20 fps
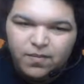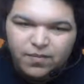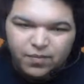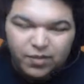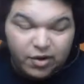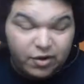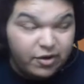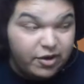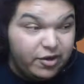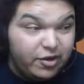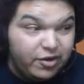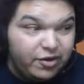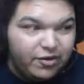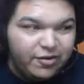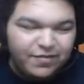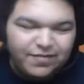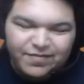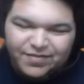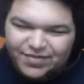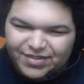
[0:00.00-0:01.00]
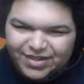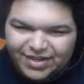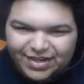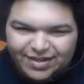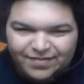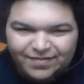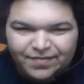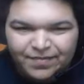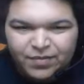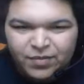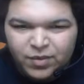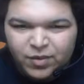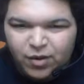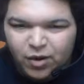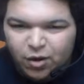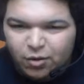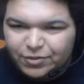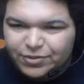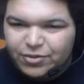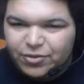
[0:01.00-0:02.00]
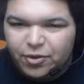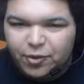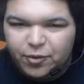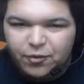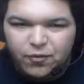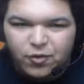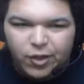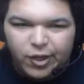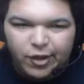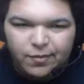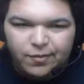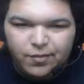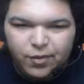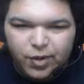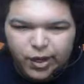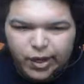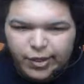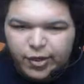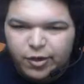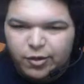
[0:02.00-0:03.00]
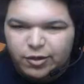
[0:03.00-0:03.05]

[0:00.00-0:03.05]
My granddaughter. Ah. I want to thank you for that. I